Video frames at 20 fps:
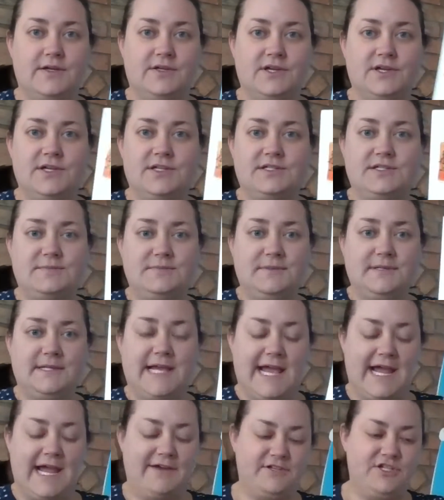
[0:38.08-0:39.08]
Good.
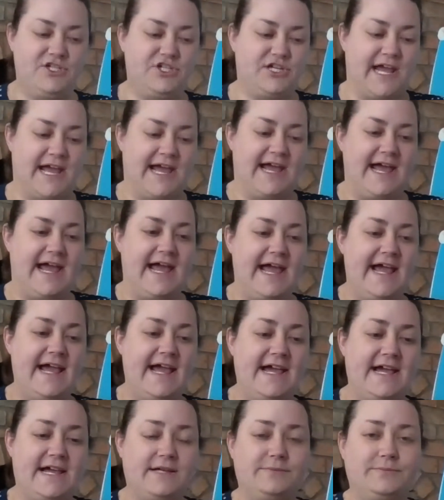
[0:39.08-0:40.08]
Care and share,
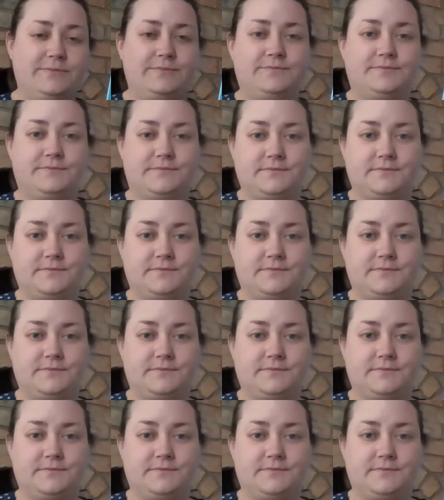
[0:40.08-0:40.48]
air.